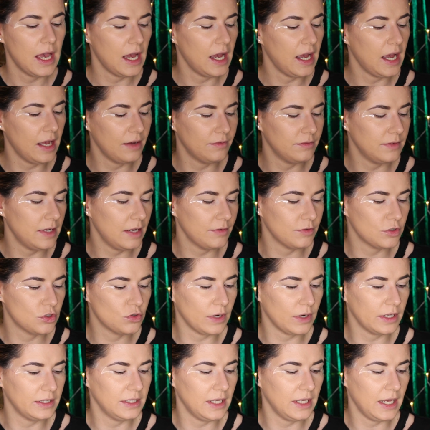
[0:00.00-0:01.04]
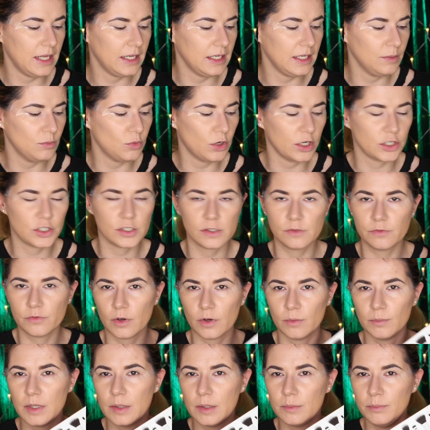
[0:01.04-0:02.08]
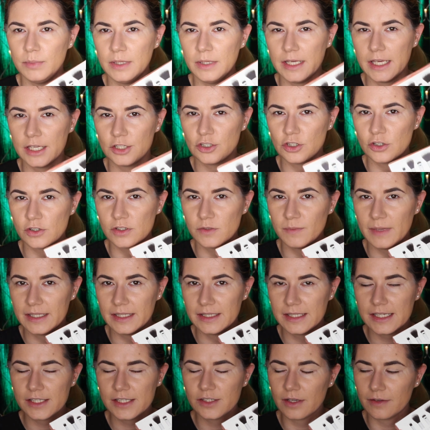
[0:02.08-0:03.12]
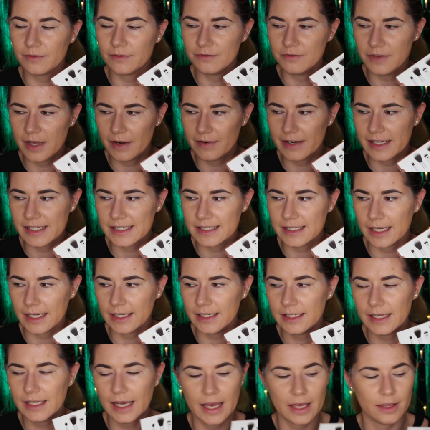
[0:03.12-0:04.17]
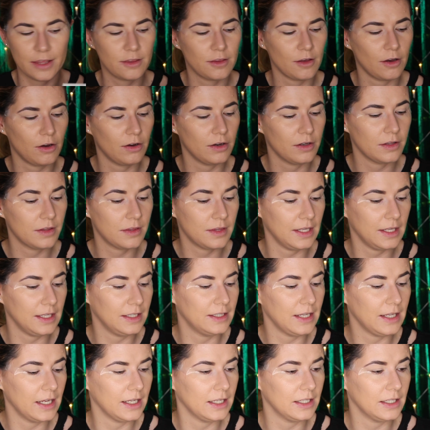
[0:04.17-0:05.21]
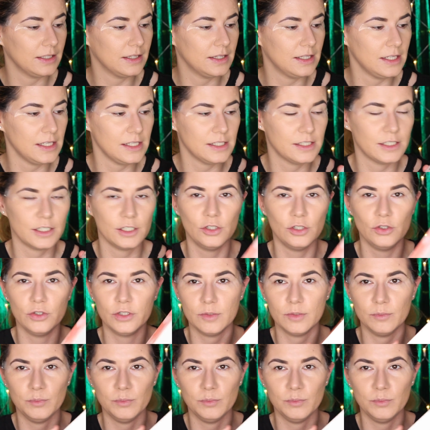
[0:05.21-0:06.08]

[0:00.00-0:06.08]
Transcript: I've never tried any brushes from BH Cosmetics so I'm very excited I thought think they these look